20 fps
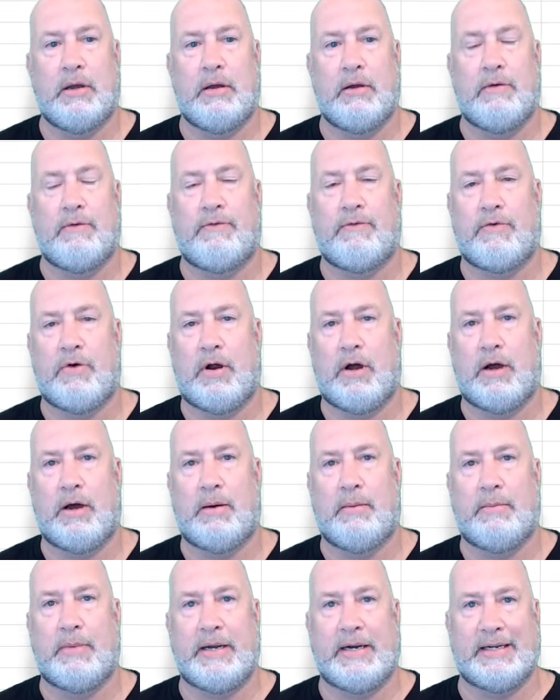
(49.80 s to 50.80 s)

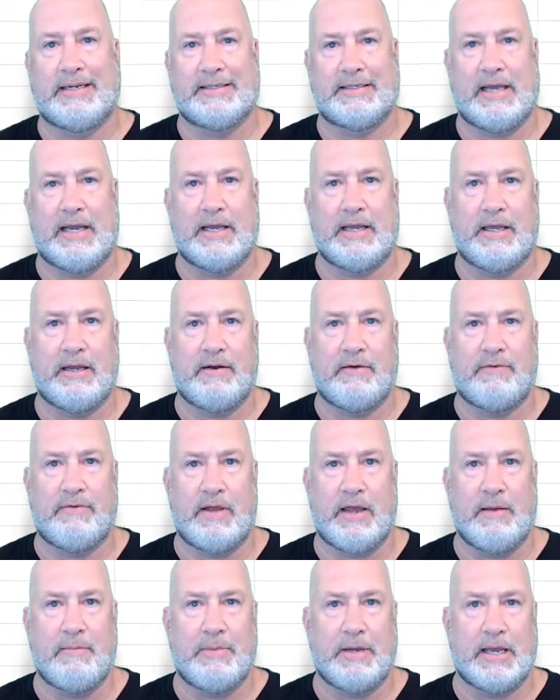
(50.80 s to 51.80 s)
from an executive
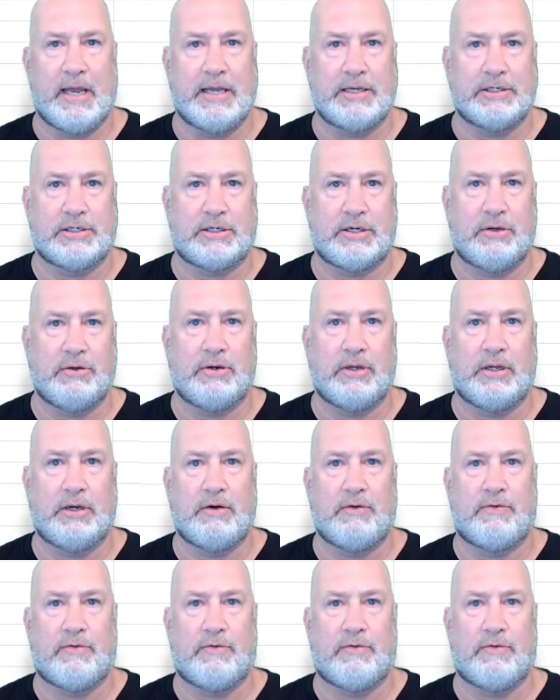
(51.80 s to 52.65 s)
MBA student